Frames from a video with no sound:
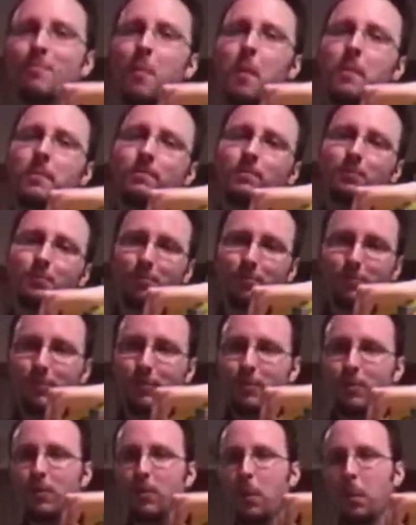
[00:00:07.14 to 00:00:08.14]
Do you
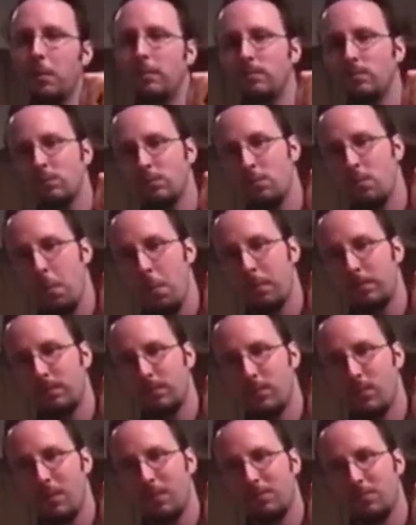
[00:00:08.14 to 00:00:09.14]
like your breakfast
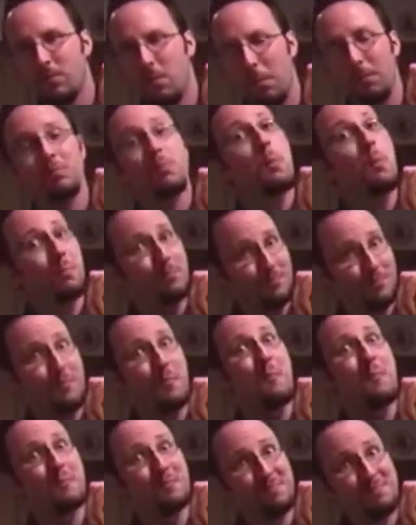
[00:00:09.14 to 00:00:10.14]
cereal?
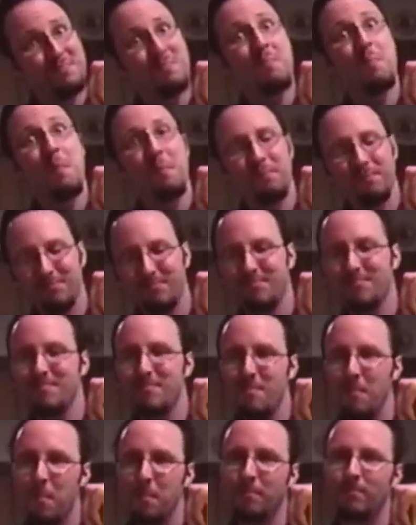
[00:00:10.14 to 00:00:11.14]
Mm-hmm. Well
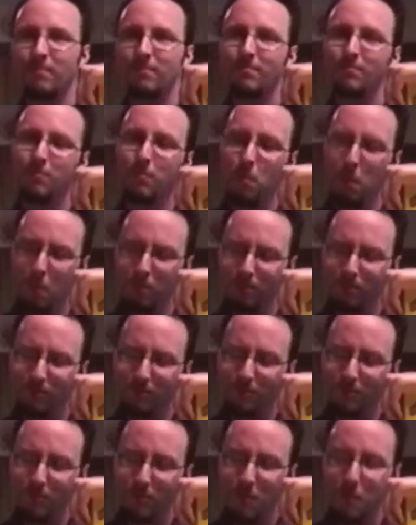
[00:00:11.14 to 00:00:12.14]
then, how would you feel if
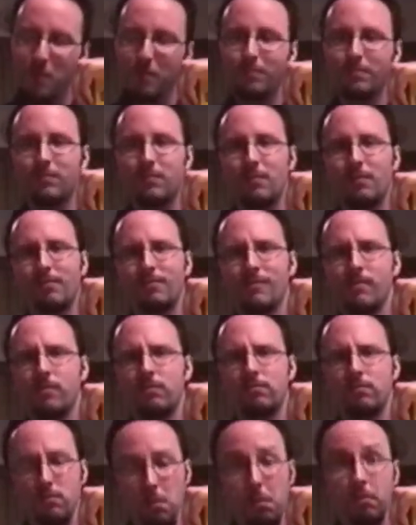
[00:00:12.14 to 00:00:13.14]
we took it away
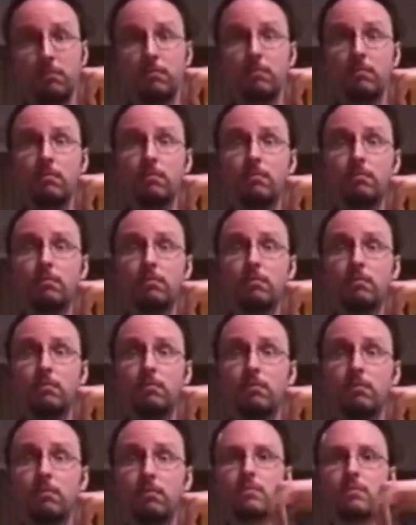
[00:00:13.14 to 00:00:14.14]
and improved
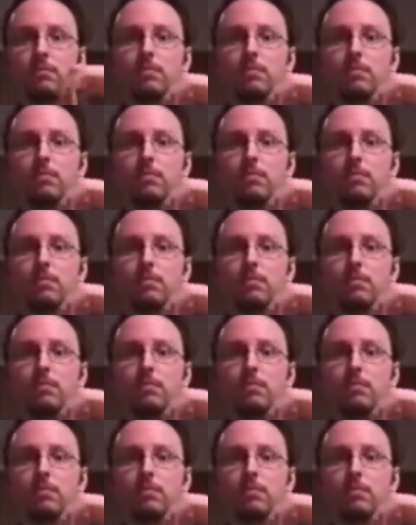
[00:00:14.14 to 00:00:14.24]
it?